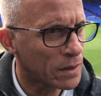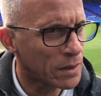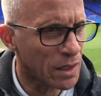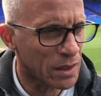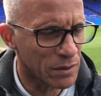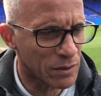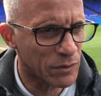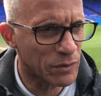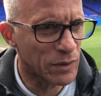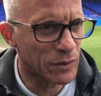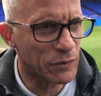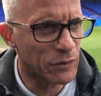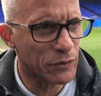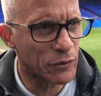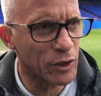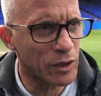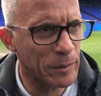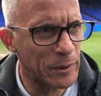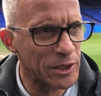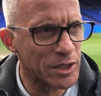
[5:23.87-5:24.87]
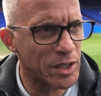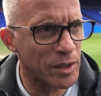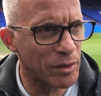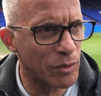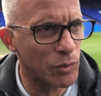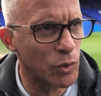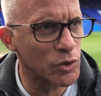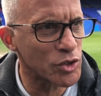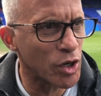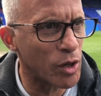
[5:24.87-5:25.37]
Yeah, if, if you're going to be a team
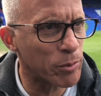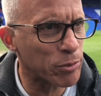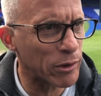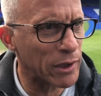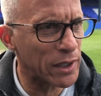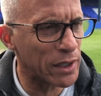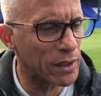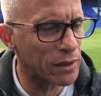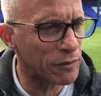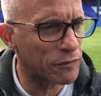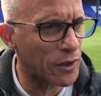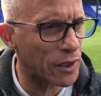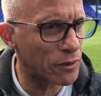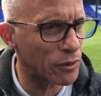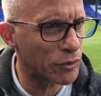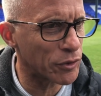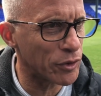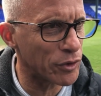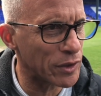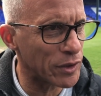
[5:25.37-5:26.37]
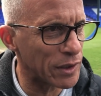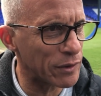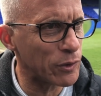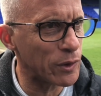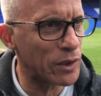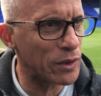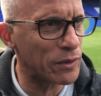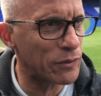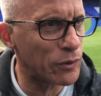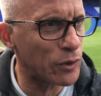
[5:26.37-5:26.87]
that wants to operate in the final third, now if
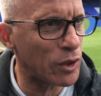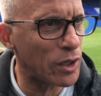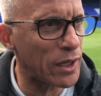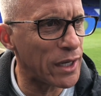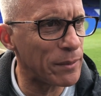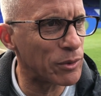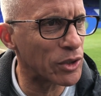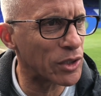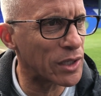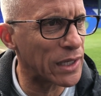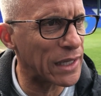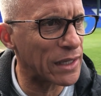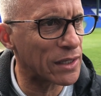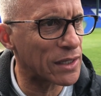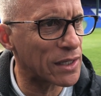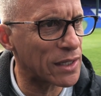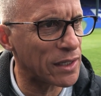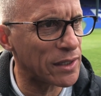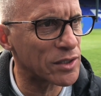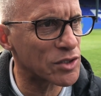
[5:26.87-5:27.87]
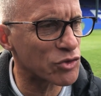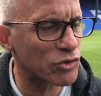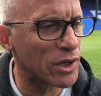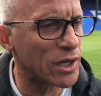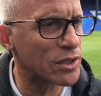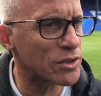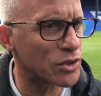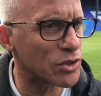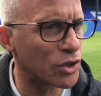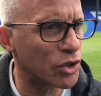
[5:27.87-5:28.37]
we're not, if we're not able to get clear
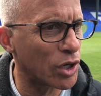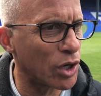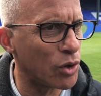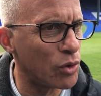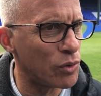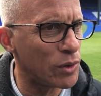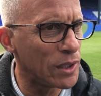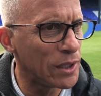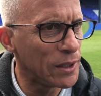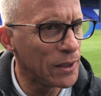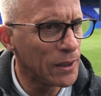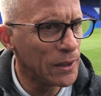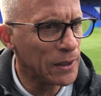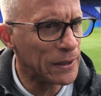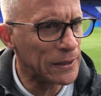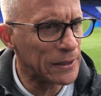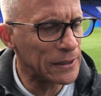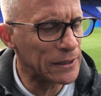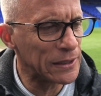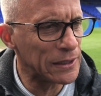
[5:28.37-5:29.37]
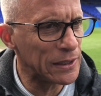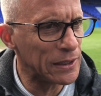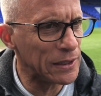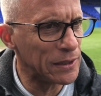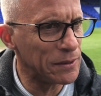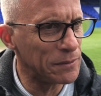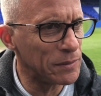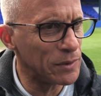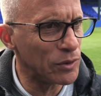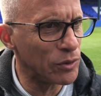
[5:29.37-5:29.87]
strikes at goal.
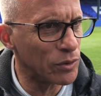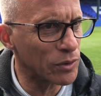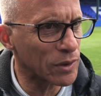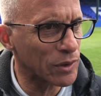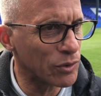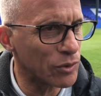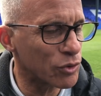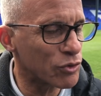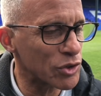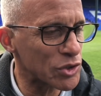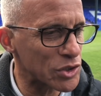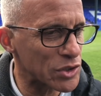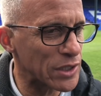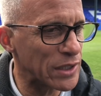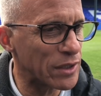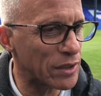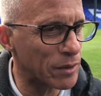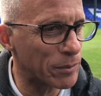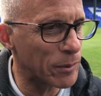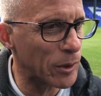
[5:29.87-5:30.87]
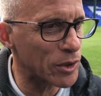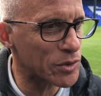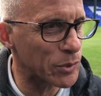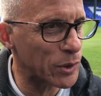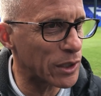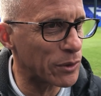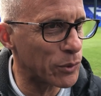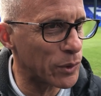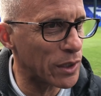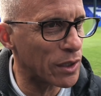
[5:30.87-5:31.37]
Um, or, or, crosses into the box,
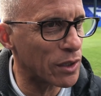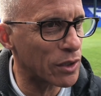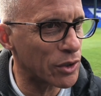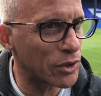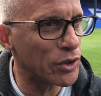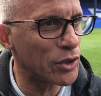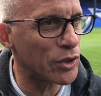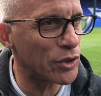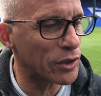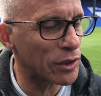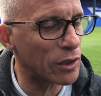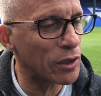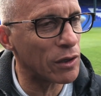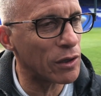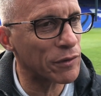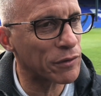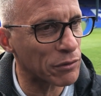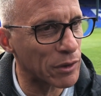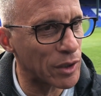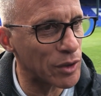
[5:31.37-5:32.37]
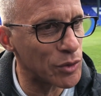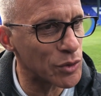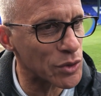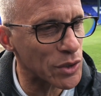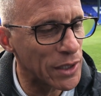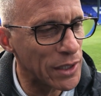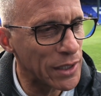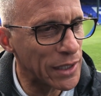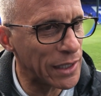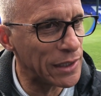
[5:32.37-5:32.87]
we, we, are going to earn a lot of
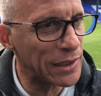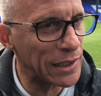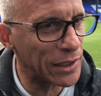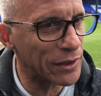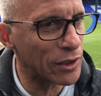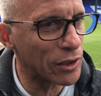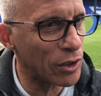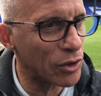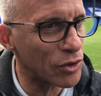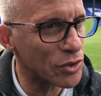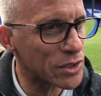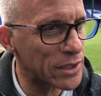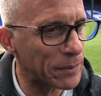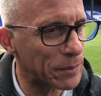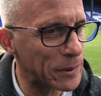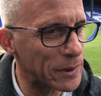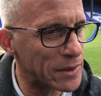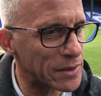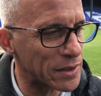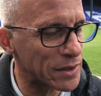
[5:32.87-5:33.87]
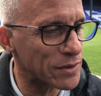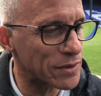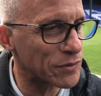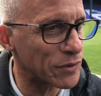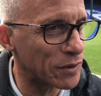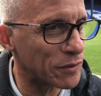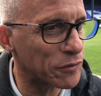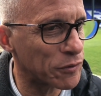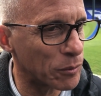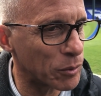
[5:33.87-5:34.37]
throws uh, and a lot of set pieces
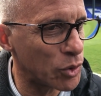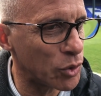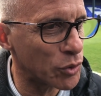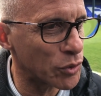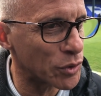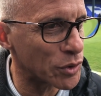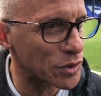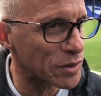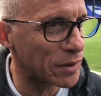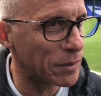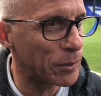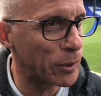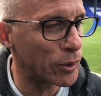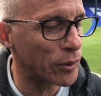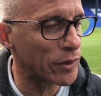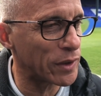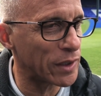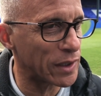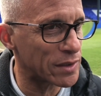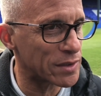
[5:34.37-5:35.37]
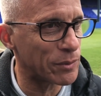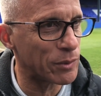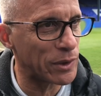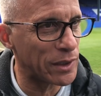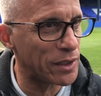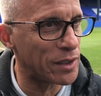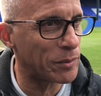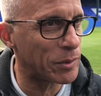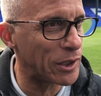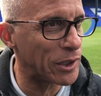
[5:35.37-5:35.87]
for, from corners. The important thing is then we
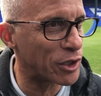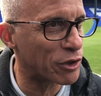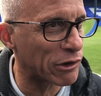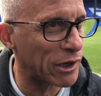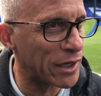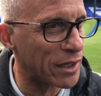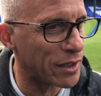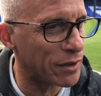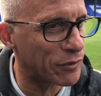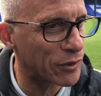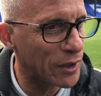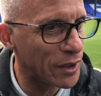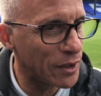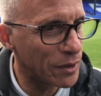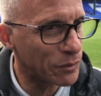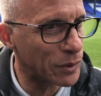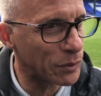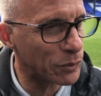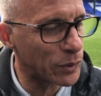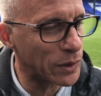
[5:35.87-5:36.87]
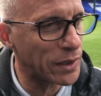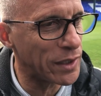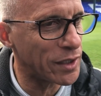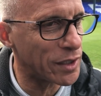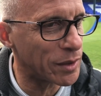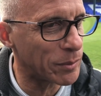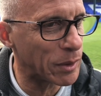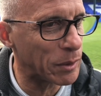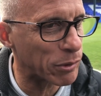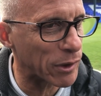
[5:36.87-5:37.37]
need to be creative, we, we,
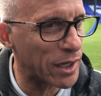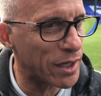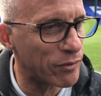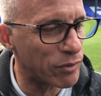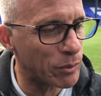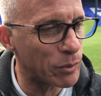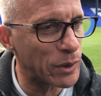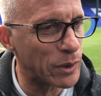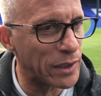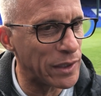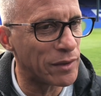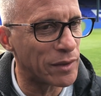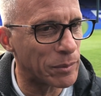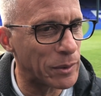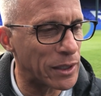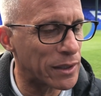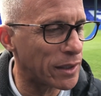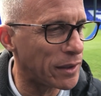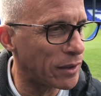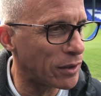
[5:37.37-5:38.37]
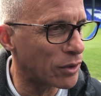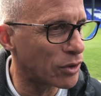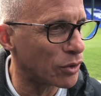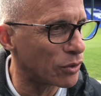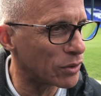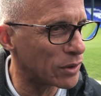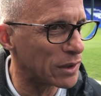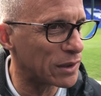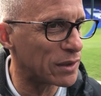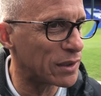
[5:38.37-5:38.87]
need to be brave, and we need to be clinical.
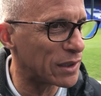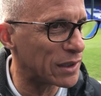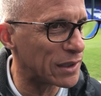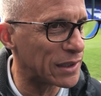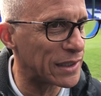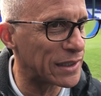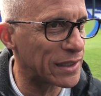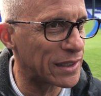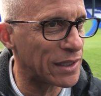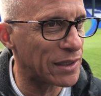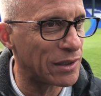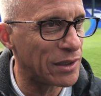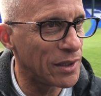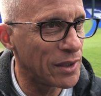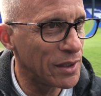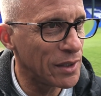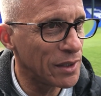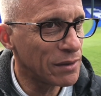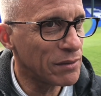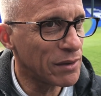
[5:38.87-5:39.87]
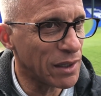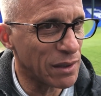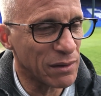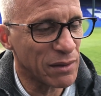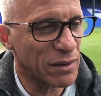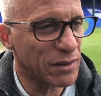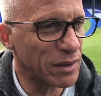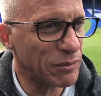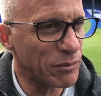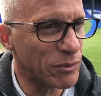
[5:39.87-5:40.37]
And, uh, and again, yeah,
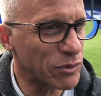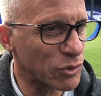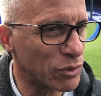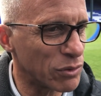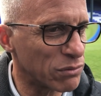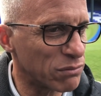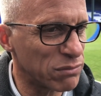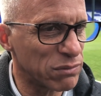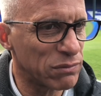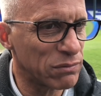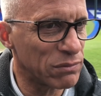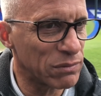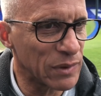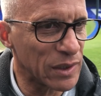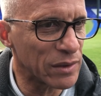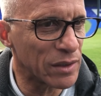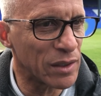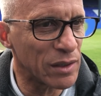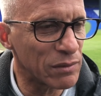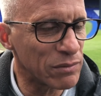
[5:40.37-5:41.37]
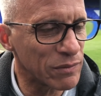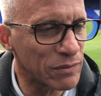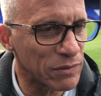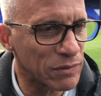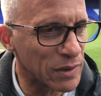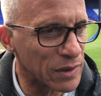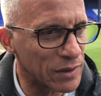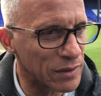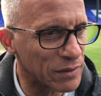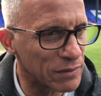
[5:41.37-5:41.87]
I think we scored you know,
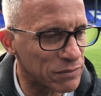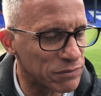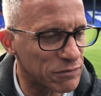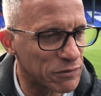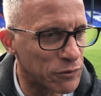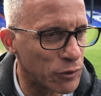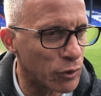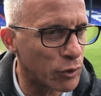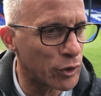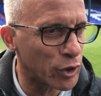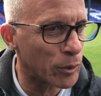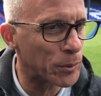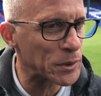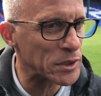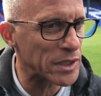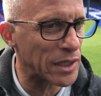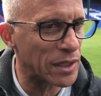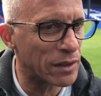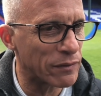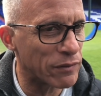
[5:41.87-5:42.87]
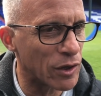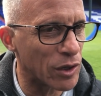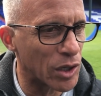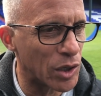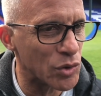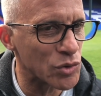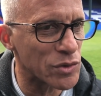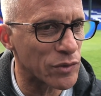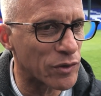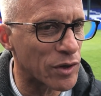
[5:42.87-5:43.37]
uh, 40 odd percent of our
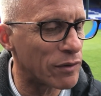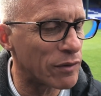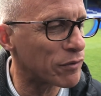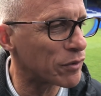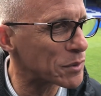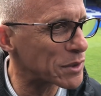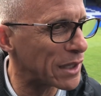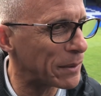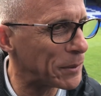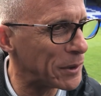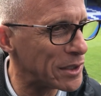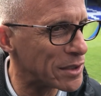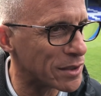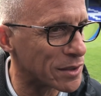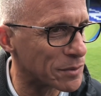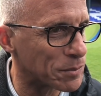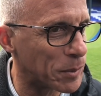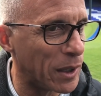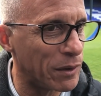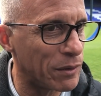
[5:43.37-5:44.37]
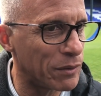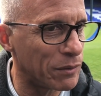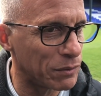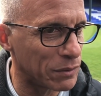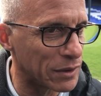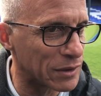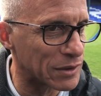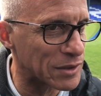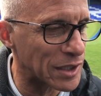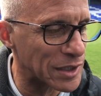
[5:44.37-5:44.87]
goals have come from set pieces, but
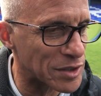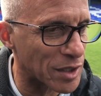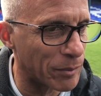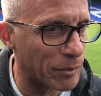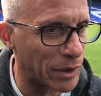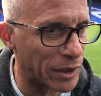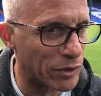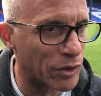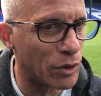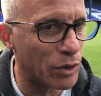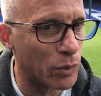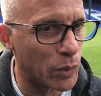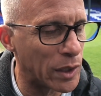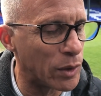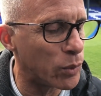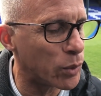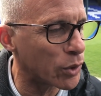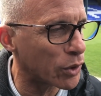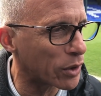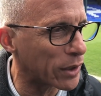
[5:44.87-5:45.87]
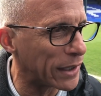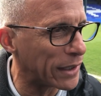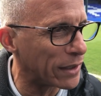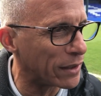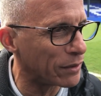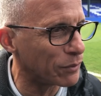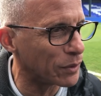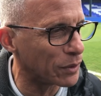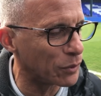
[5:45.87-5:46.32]
it's, it's something that we work at.